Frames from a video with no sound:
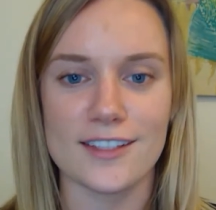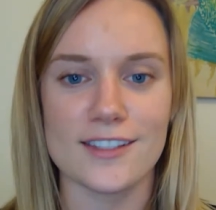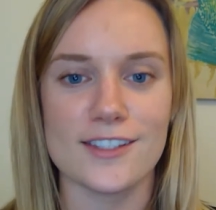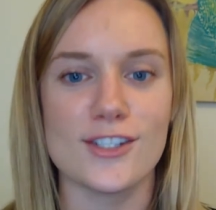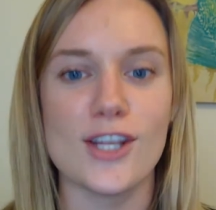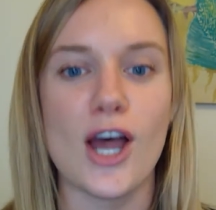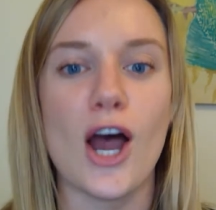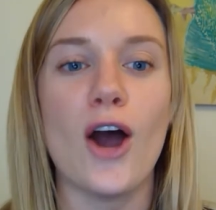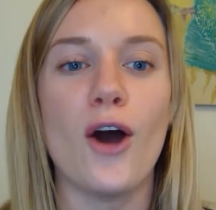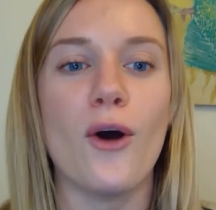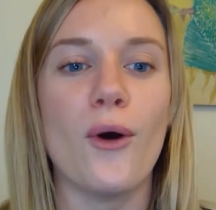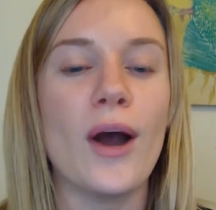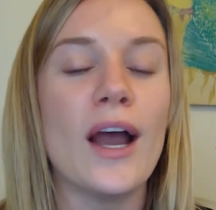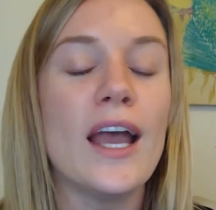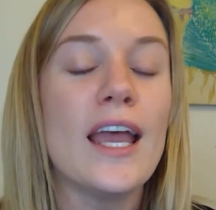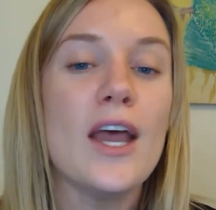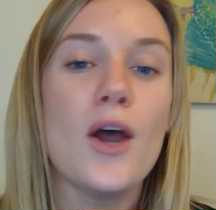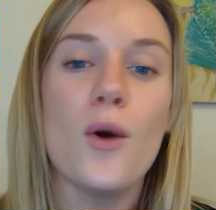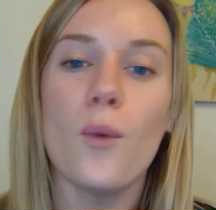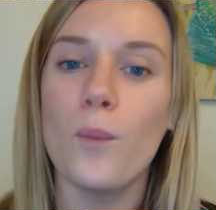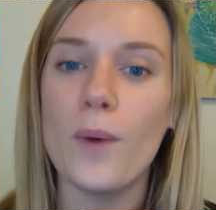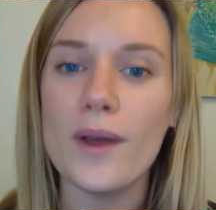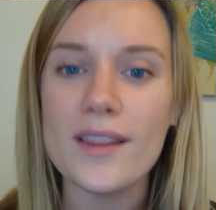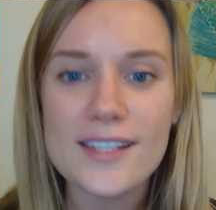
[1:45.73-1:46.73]
So
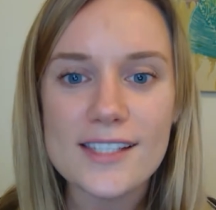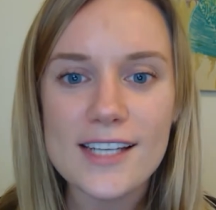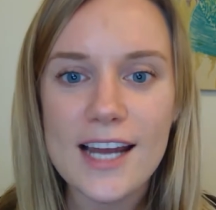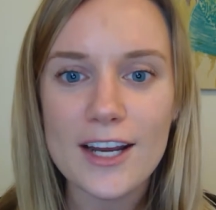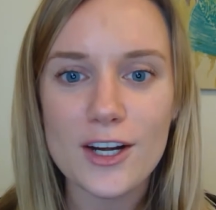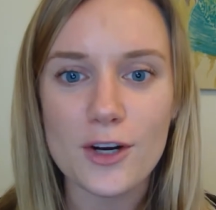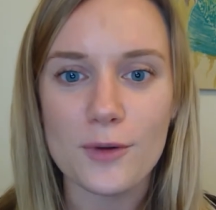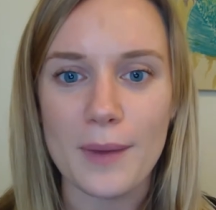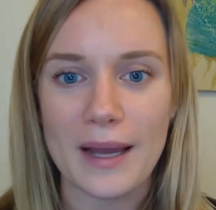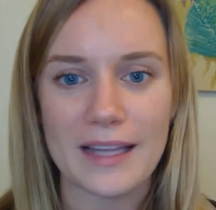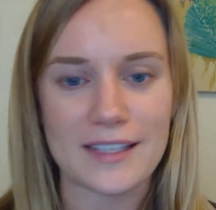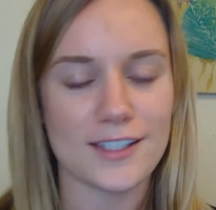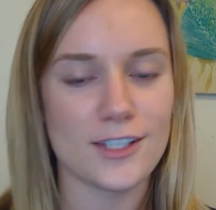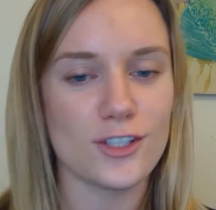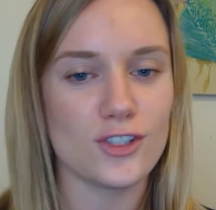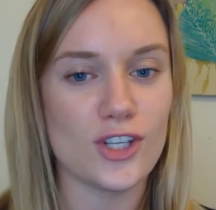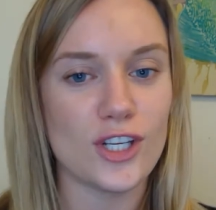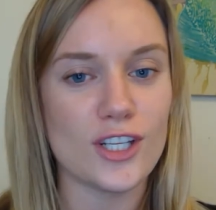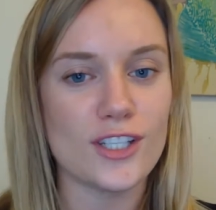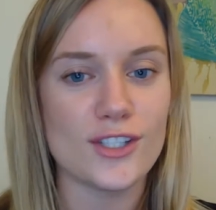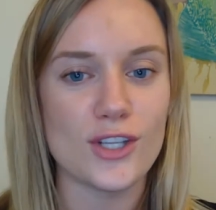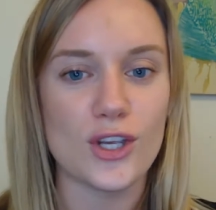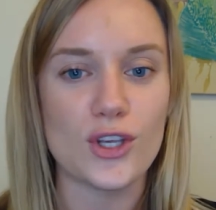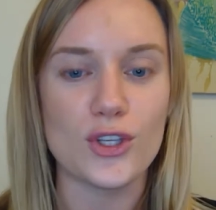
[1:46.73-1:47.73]
with Dyknow
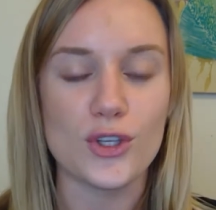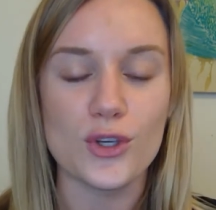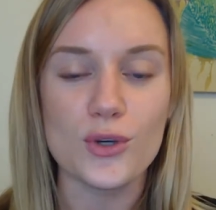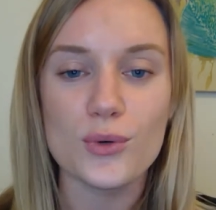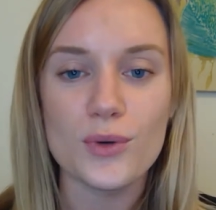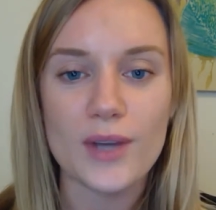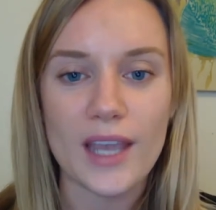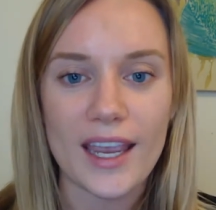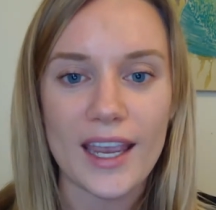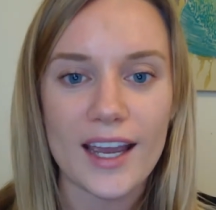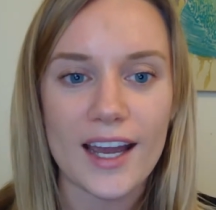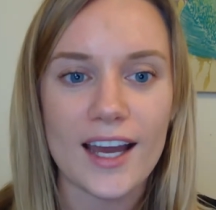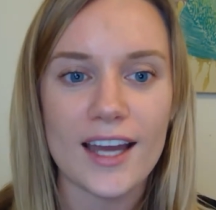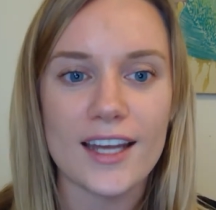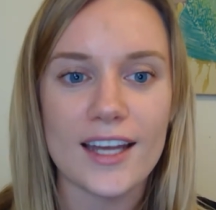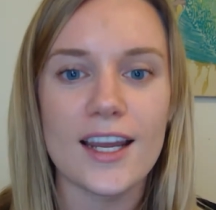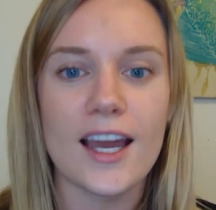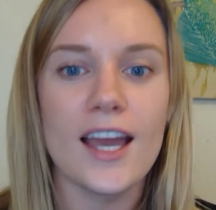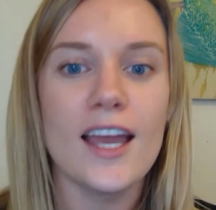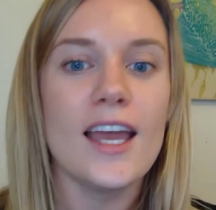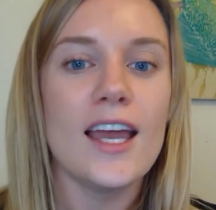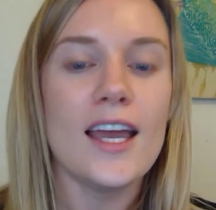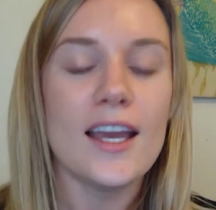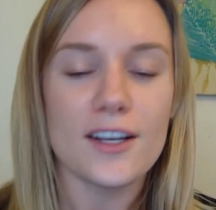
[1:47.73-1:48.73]
messages, you can
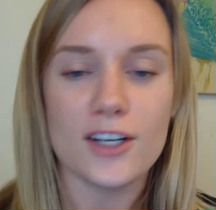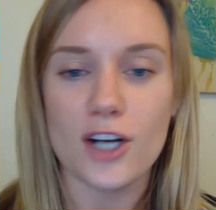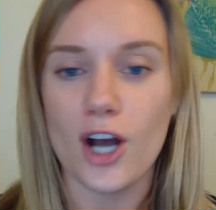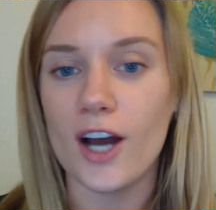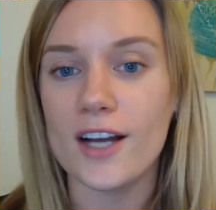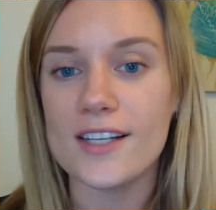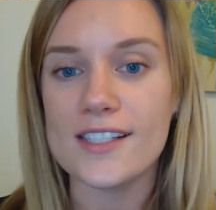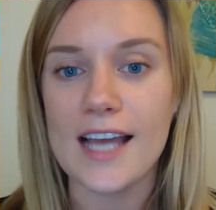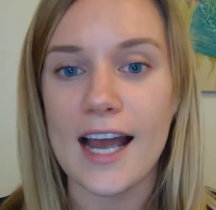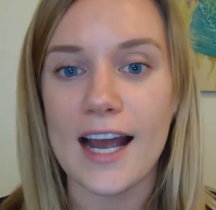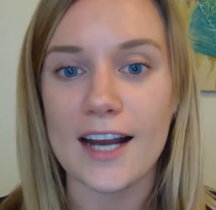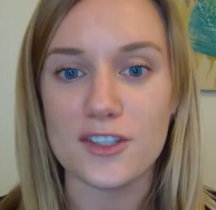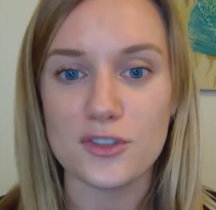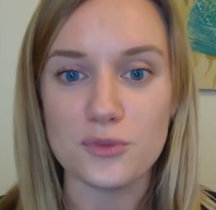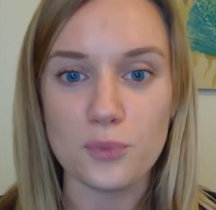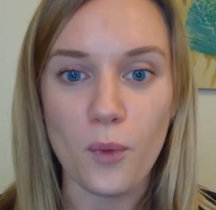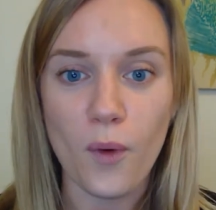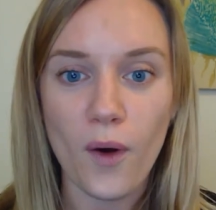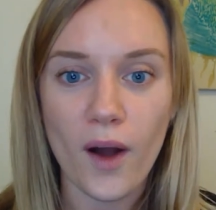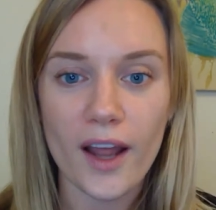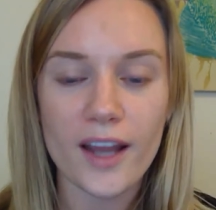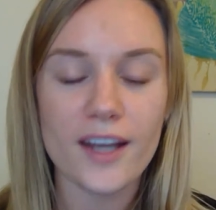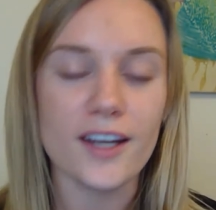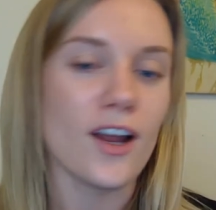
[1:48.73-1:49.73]
contact
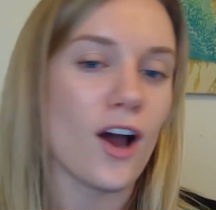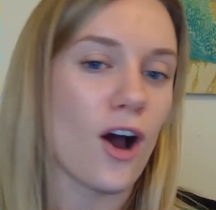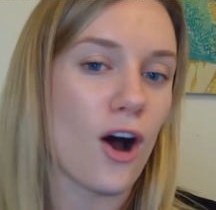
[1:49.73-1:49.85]
one,